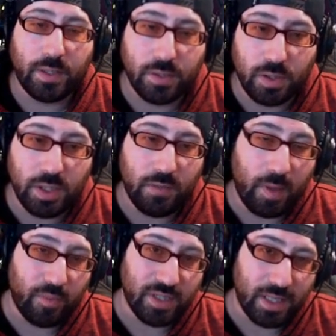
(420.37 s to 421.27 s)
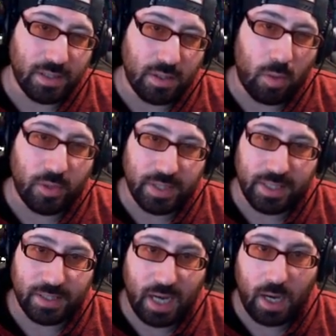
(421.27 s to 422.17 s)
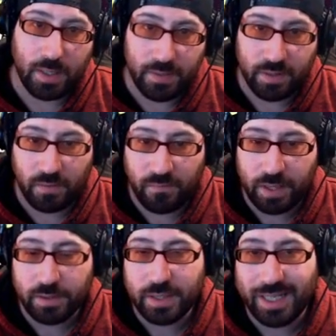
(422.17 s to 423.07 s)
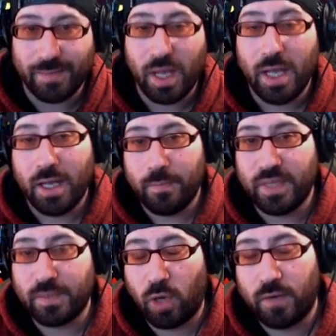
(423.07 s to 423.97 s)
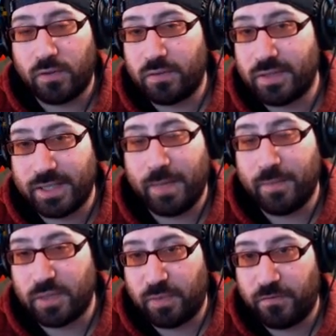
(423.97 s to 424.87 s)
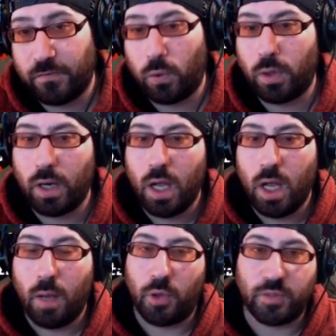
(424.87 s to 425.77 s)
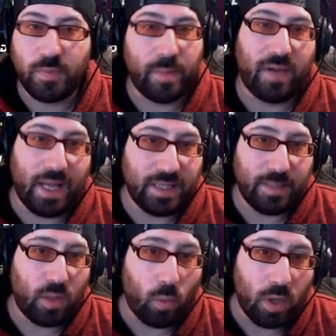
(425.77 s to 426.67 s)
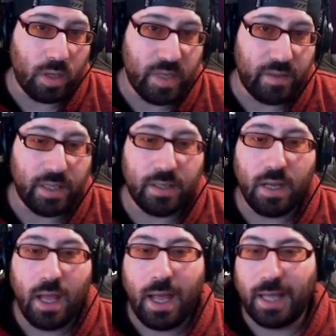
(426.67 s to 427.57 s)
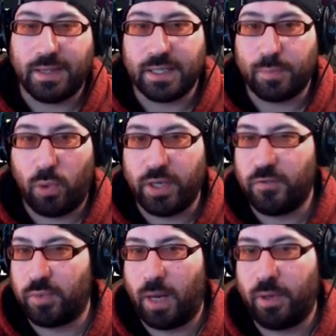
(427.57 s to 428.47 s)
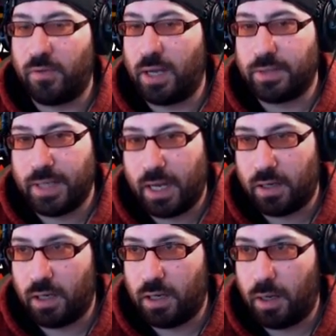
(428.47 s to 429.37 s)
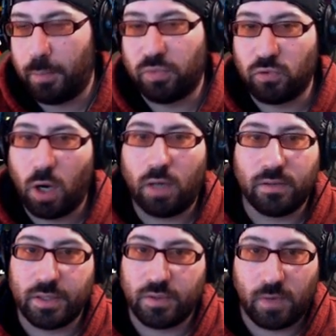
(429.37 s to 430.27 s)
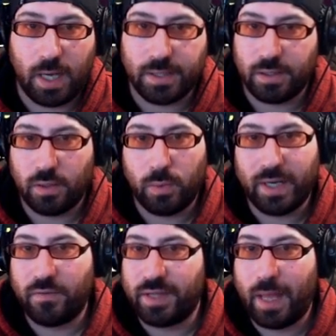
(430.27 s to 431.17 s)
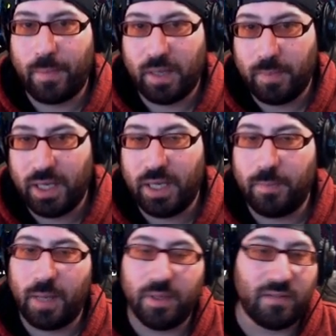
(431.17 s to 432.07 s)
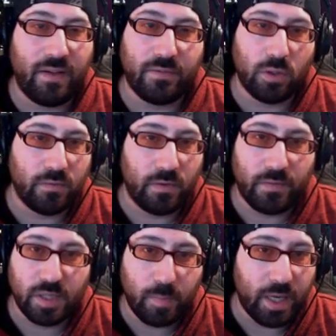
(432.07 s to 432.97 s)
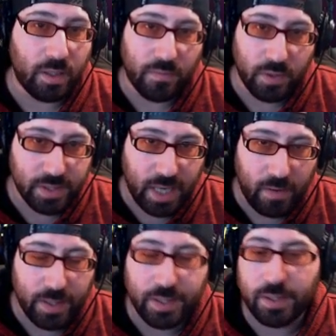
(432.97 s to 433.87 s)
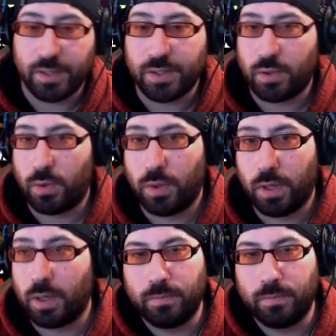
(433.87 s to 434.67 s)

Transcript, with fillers: so she represents almost the entirety of the Defenders team. Miz Marvel, same as before. Most people had them at one million. At this point, you've probably rounded out a, a Brawlers roster, whatever that may be. Maybe the leftover of the Spider-Verse characters, or,